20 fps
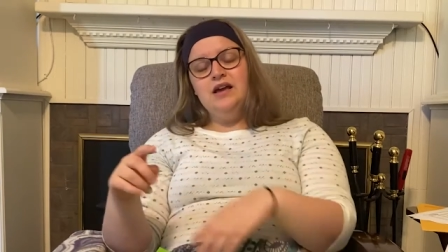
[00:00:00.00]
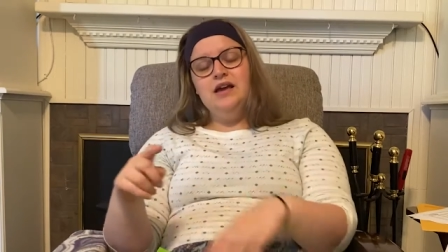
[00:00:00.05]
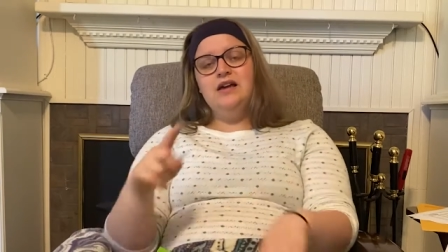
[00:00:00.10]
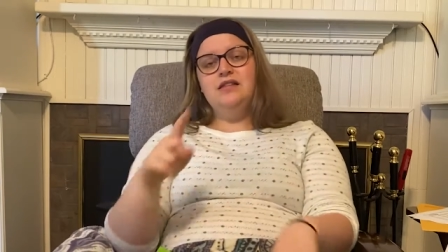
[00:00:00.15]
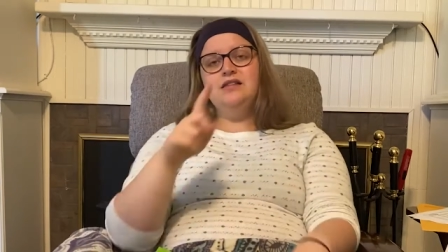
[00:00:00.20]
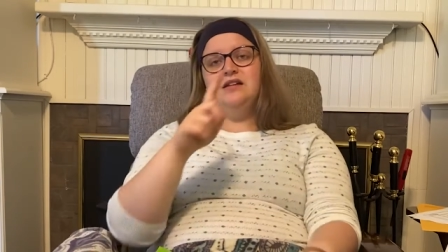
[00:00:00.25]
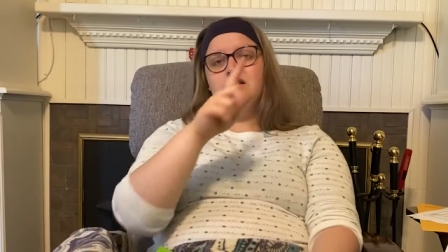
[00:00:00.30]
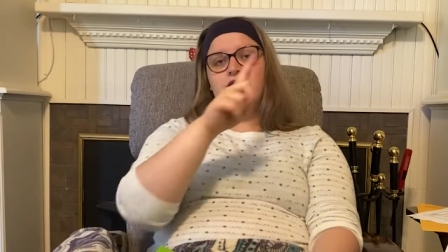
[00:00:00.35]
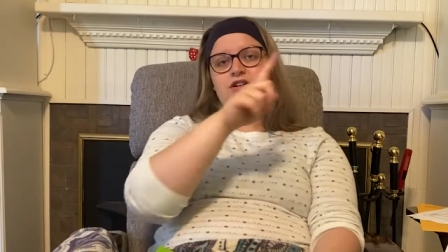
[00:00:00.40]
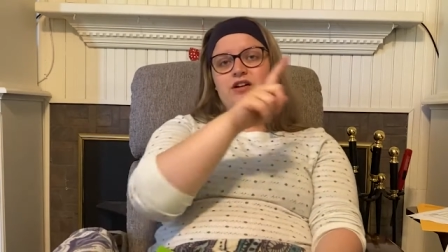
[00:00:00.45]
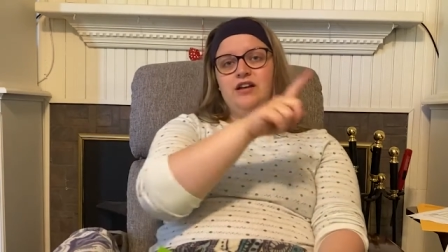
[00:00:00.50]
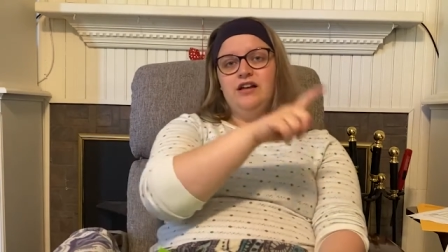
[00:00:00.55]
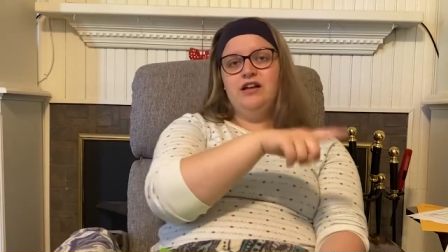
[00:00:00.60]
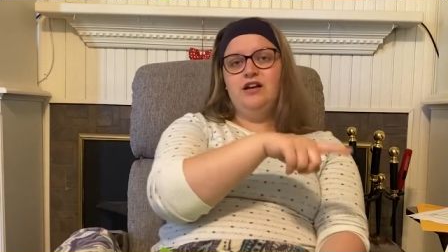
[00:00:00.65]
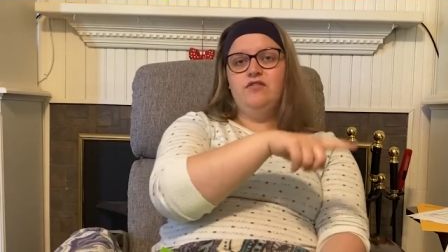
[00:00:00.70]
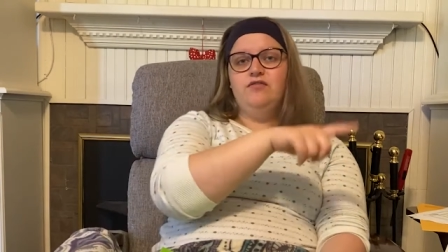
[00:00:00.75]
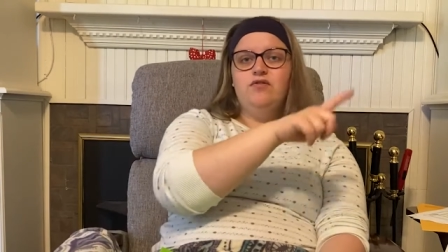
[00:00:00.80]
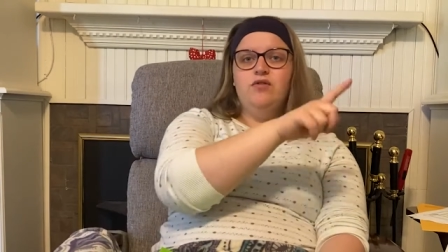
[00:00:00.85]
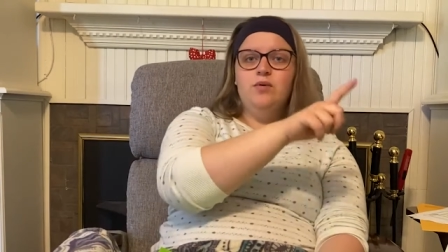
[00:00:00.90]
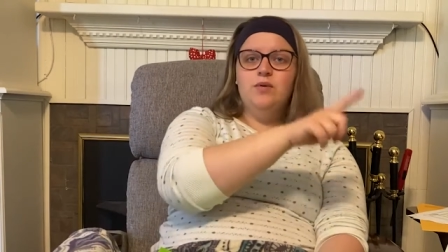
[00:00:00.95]
And then you're going to
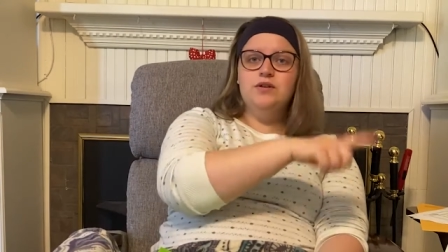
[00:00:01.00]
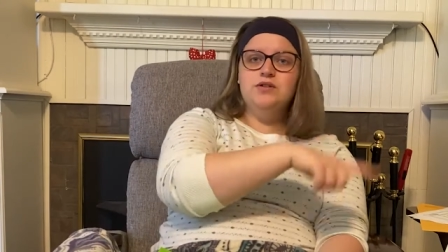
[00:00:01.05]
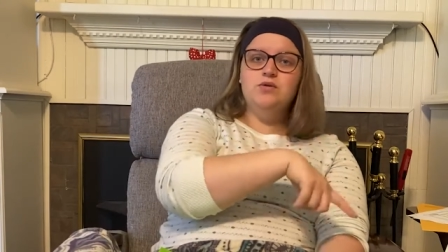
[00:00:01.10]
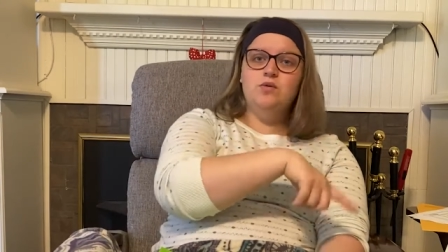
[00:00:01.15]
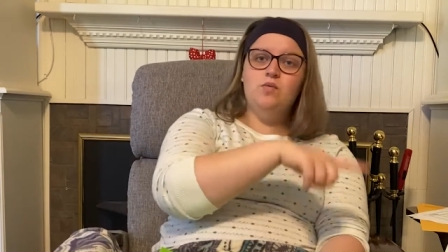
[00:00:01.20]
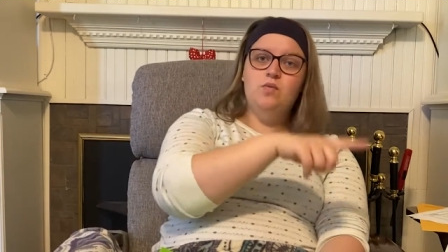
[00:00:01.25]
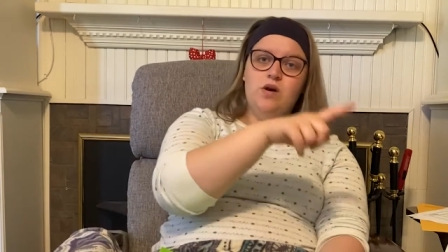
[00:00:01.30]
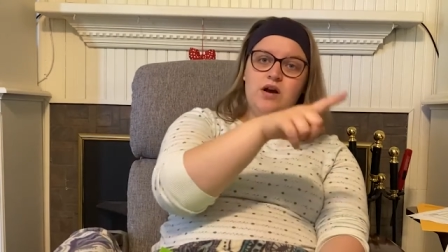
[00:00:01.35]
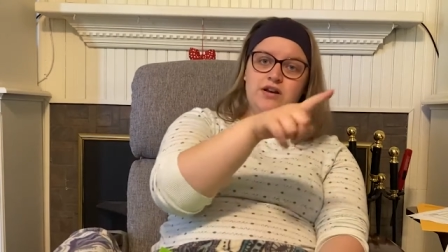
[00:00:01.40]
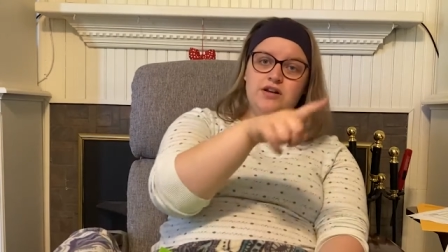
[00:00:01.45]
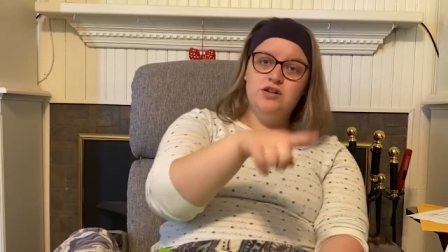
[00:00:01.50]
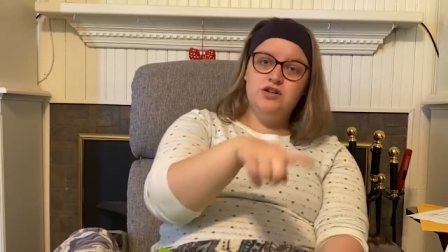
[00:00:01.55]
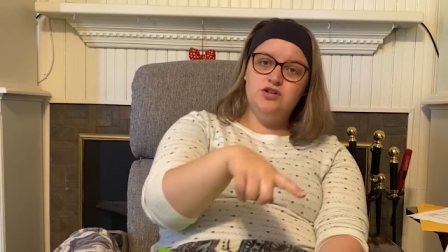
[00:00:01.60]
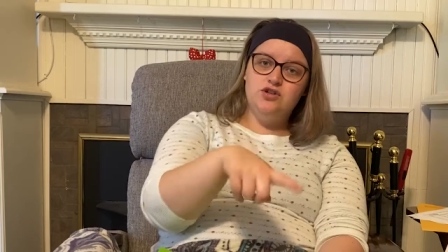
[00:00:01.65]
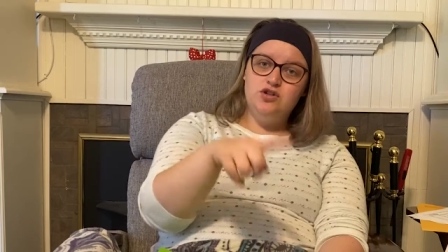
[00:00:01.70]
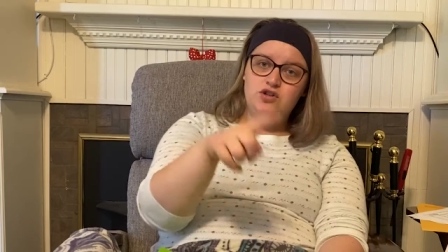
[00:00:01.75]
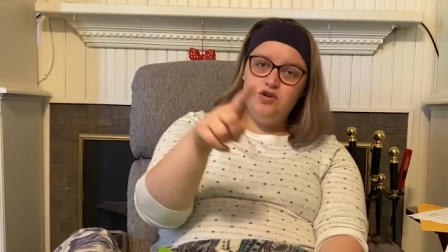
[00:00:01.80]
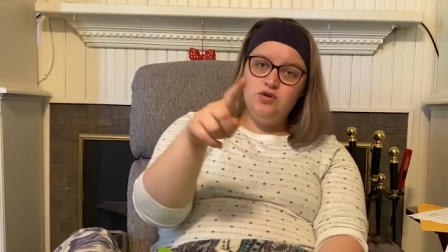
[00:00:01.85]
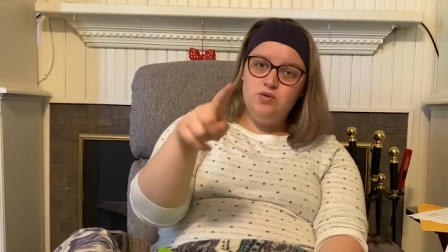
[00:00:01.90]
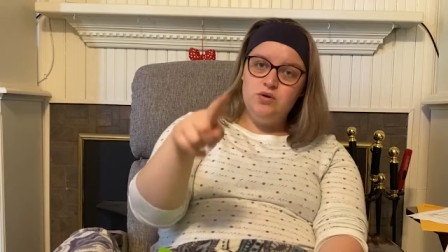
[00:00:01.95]
count forwards one,
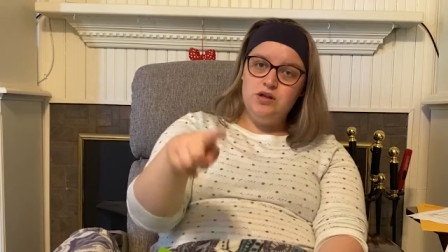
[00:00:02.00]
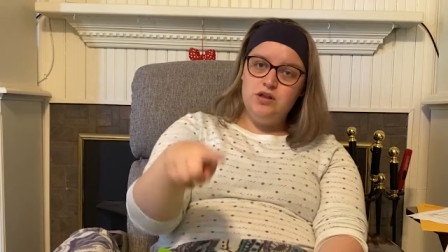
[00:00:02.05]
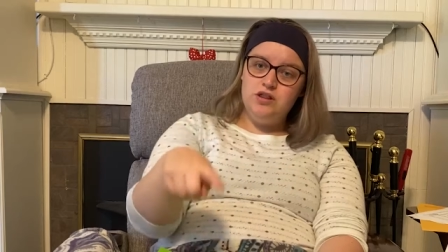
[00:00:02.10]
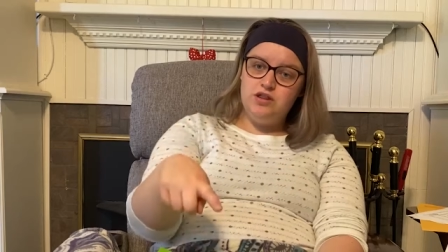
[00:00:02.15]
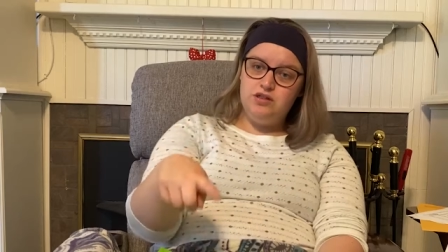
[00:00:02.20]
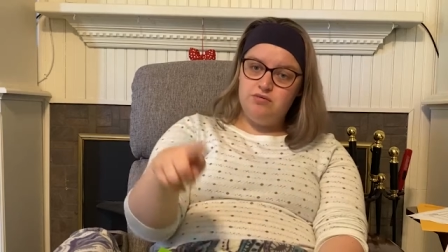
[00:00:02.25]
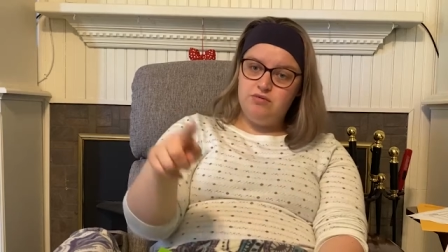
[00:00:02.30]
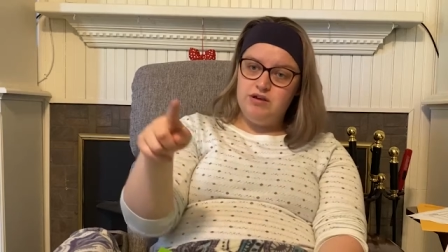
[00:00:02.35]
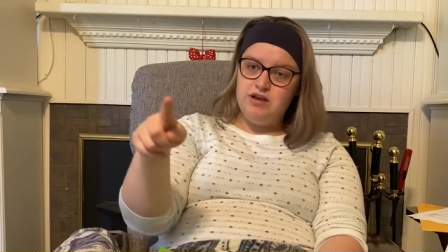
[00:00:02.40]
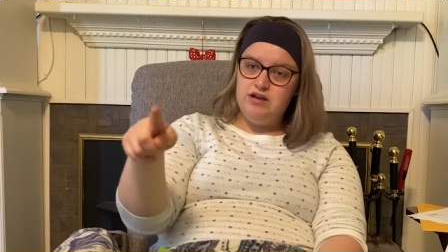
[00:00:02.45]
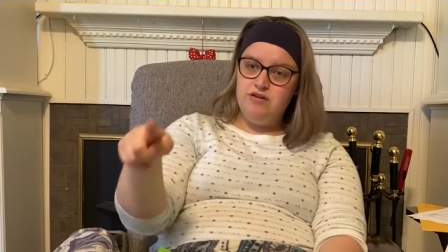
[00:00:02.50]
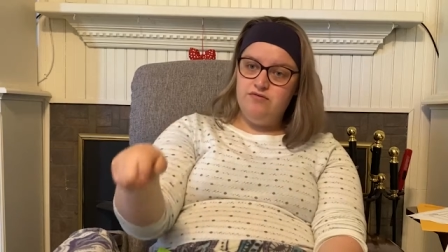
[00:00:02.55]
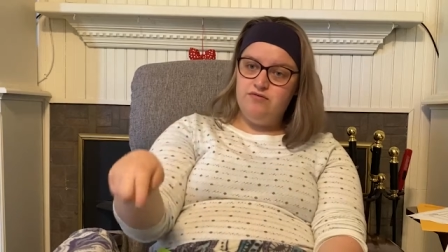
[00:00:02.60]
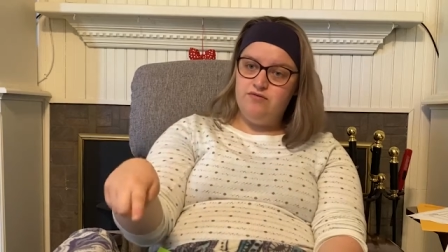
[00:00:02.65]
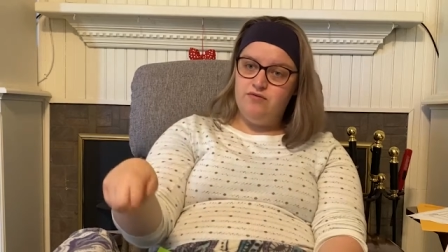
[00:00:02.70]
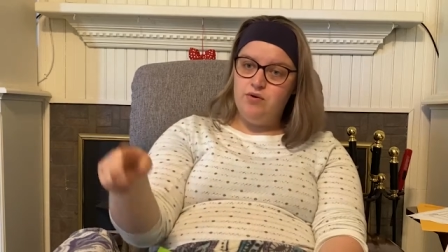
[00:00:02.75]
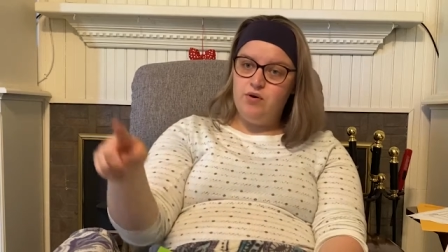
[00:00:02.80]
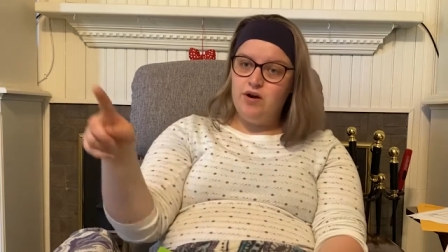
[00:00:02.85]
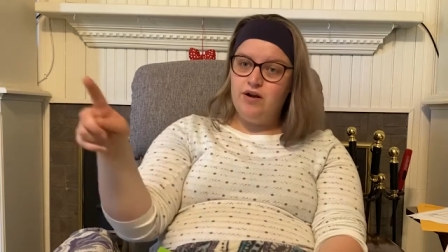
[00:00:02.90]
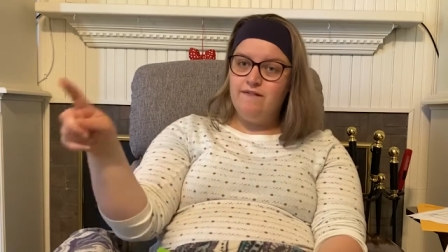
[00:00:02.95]
two, three,
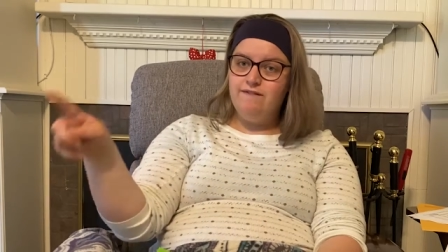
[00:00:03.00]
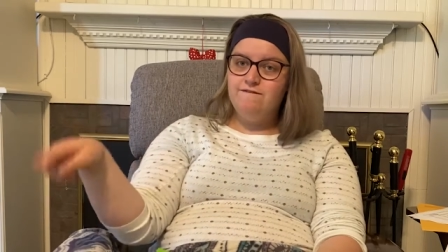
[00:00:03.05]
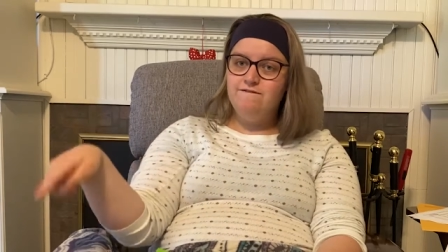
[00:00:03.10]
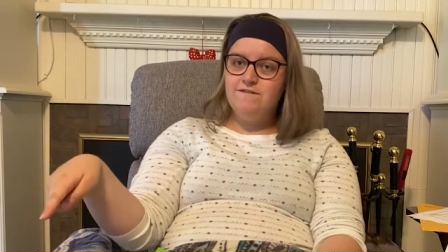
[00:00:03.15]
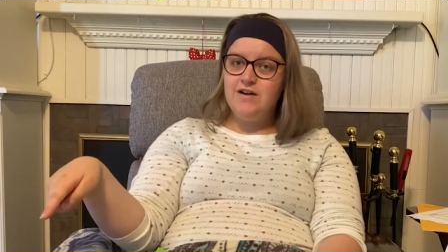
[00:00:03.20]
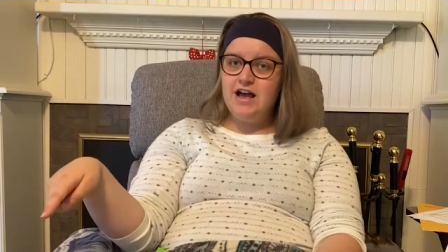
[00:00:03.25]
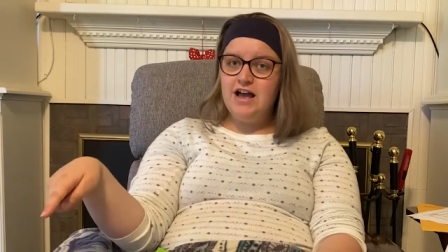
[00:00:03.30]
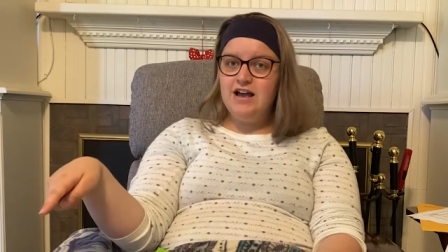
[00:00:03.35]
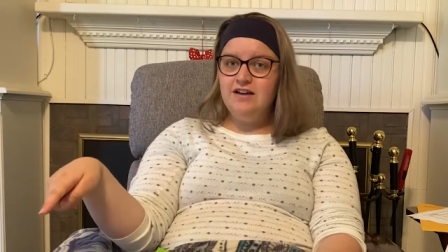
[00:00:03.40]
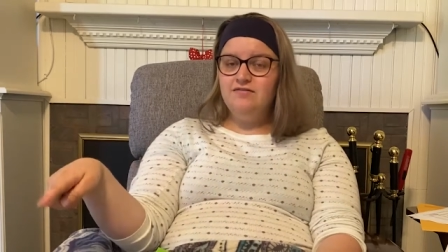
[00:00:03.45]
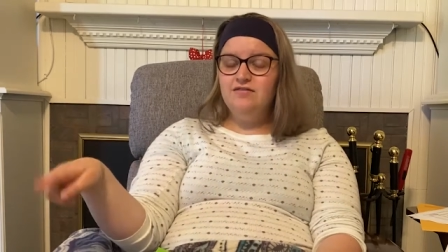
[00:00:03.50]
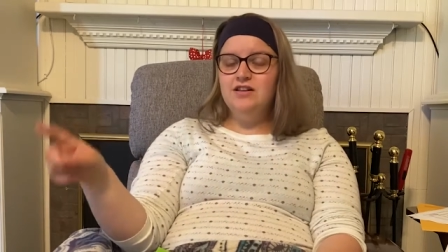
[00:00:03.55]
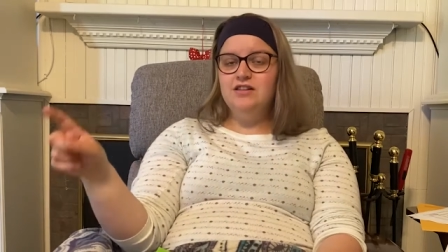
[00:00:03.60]
four, five.